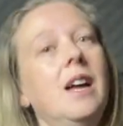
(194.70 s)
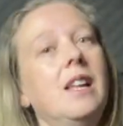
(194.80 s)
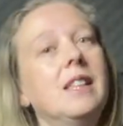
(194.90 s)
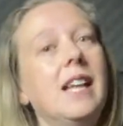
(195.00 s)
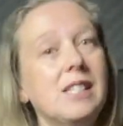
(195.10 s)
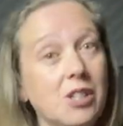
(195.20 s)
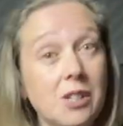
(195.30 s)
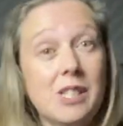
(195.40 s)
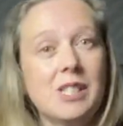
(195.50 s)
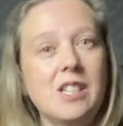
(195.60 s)
That's a
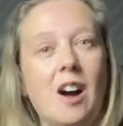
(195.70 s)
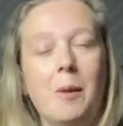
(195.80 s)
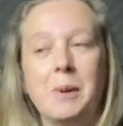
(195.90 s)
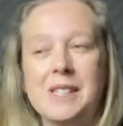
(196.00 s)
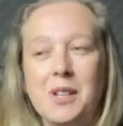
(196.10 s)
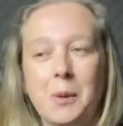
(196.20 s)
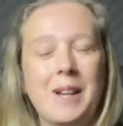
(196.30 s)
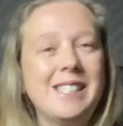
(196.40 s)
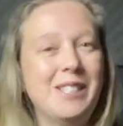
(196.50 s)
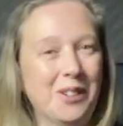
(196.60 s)
good start, but it's not
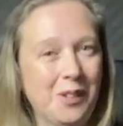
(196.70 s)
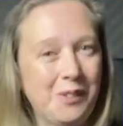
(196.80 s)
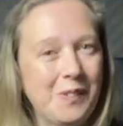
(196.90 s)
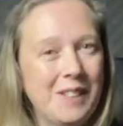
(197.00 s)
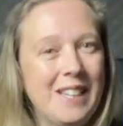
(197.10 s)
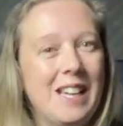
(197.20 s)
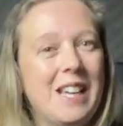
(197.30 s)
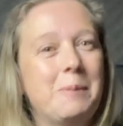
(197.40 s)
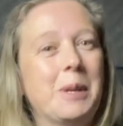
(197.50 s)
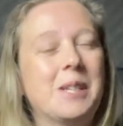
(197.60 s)
quite enough
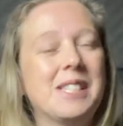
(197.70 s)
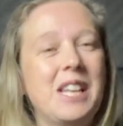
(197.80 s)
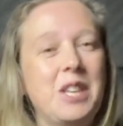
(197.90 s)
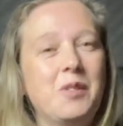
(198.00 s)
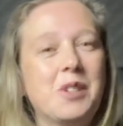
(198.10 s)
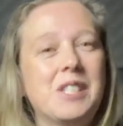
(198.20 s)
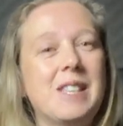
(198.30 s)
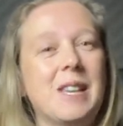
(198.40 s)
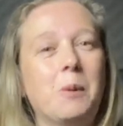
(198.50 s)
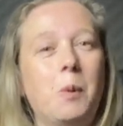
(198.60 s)
because then you've got to
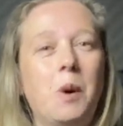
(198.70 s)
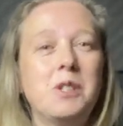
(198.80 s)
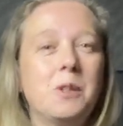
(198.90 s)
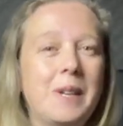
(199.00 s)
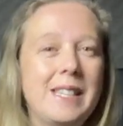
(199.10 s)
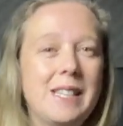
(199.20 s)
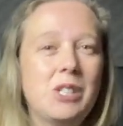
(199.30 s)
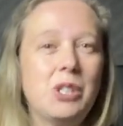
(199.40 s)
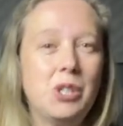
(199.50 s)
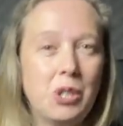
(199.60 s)
think, well, what do I need
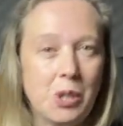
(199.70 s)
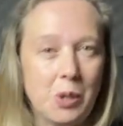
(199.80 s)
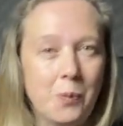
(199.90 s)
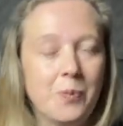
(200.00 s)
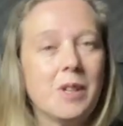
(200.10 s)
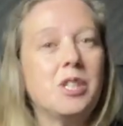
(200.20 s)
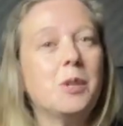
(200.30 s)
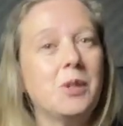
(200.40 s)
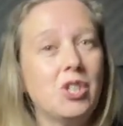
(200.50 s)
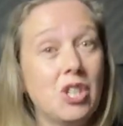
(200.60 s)
to do
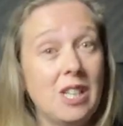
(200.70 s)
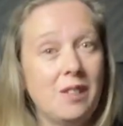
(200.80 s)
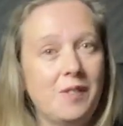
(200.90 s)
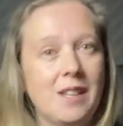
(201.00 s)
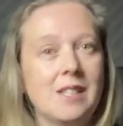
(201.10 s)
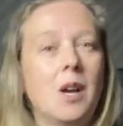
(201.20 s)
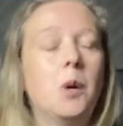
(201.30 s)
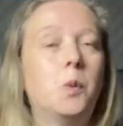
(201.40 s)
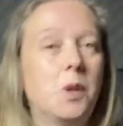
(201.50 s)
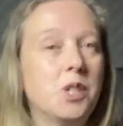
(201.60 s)
to achieve it?
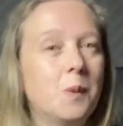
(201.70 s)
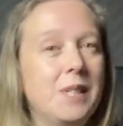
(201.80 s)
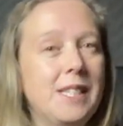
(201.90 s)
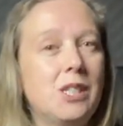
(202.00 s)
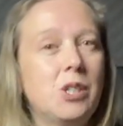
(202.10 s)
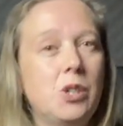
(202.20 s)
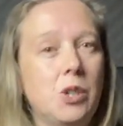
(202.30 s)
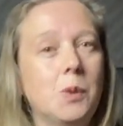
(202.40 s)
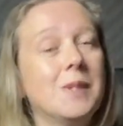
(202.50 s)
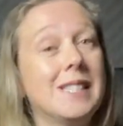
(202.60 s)
What do I need to
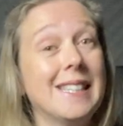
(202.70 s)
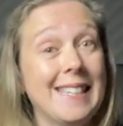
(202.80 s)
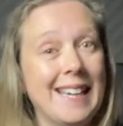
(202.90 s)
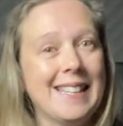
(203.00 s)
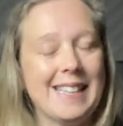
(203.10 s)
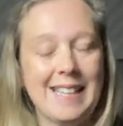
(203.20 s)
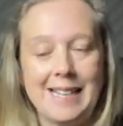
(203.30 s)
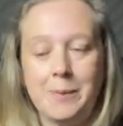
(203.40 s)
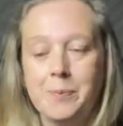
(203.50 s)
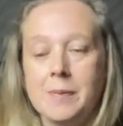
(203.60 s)
do to get
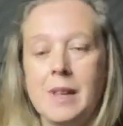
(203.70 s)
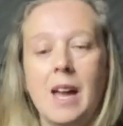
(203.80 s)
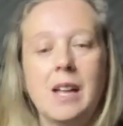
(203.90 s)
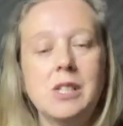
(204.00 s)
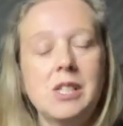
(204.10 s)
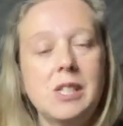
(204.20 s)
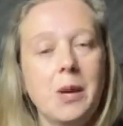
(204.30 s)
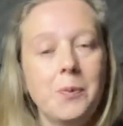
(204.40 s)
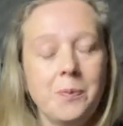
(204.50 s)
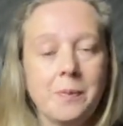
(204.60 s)
there? And
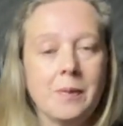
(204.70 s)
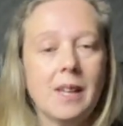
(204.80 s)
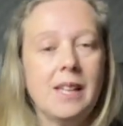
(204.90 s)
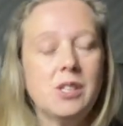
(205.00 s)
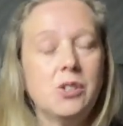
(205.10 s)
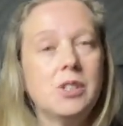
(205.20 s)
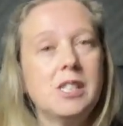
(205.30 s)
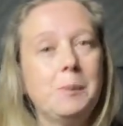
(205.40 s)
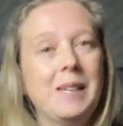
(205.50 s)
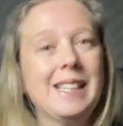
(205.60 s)
so it's good
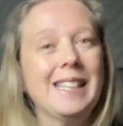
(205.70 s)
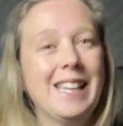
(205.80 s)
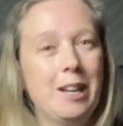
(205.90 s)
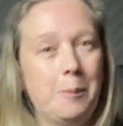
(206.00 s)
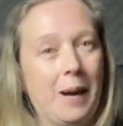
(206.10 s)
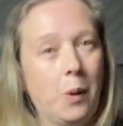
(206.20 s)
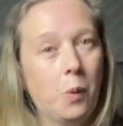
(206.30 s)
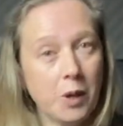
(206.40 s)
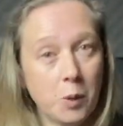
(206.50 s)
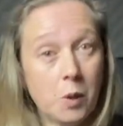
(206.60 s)
to be clear about
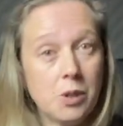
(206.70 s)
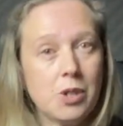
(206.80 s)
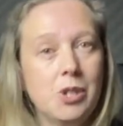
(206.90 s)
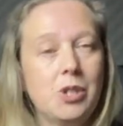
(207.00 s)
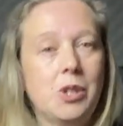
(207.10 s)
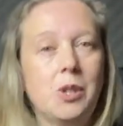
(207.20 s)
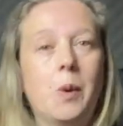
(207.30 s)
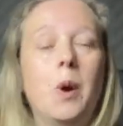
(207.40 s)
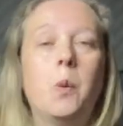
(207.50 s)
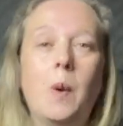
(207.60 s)
what you want to do,
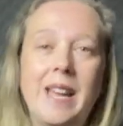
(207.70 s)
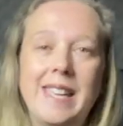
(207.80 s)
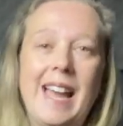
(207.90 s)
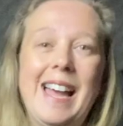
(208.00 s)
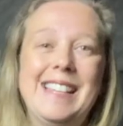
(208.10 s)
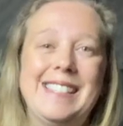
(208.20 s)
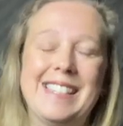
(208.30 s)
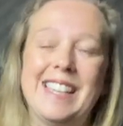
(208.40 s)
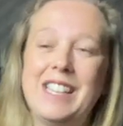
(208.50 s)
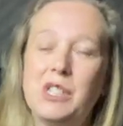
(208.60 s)
where you're
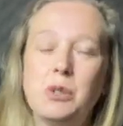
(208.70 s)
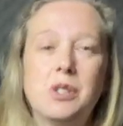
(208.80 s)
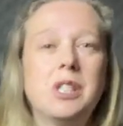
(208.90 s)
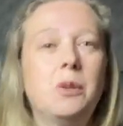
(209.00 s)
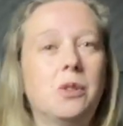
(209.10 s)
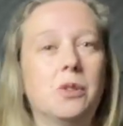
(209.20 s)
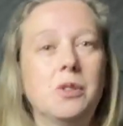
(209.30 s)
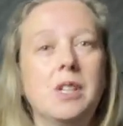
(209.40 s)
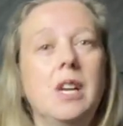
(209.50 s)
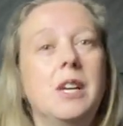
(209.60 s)
heading, and it's also
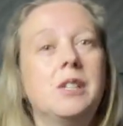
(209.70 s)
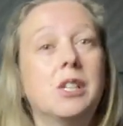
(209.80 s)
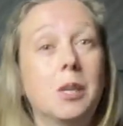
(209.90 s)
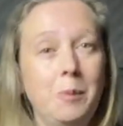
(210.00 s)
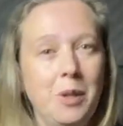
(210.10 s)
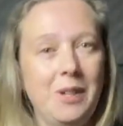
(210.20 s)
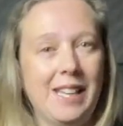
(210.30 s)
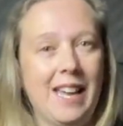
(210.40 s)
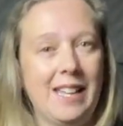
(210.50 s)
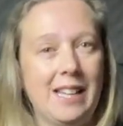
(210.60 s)
good to
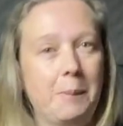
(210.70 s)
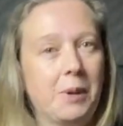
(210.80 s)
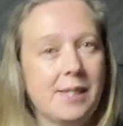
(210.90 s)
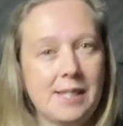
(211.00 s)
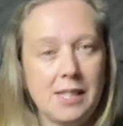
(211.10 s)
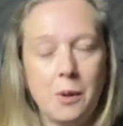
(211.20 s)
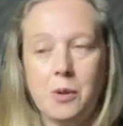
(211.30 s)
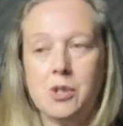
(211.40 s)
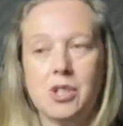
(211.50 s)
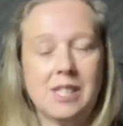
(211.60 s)
communicate that because it's no
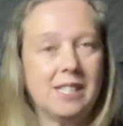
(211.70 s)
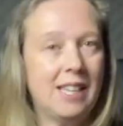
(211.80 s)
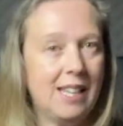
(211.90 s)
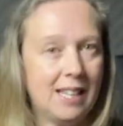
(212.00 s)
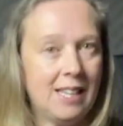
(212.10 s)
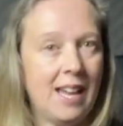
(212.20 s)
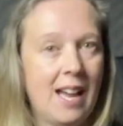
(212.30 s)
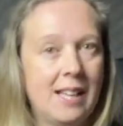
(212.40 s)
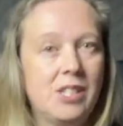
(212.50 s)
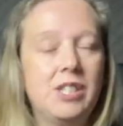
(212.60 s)
good just staying in your
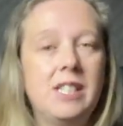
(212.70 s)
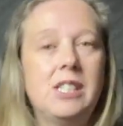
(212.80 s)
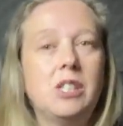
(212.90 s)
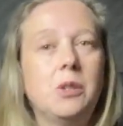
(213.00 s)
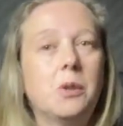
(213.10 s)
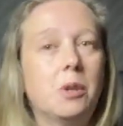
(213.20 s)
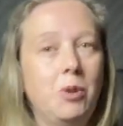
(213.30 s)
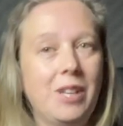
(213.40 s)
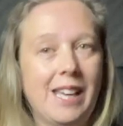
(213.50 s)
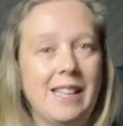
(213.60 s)
head. You need to
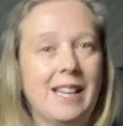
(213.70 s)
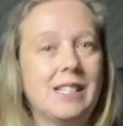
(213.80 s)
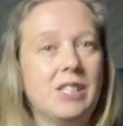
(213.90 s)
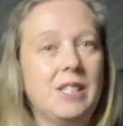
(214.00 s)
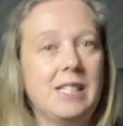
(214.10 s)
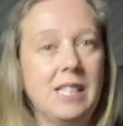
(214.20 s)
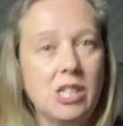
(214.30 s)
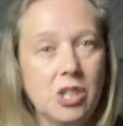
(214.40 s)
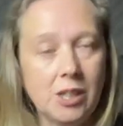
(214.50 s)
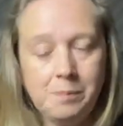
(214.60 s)
communicate that to your
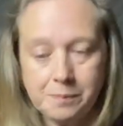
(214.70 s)
teacher.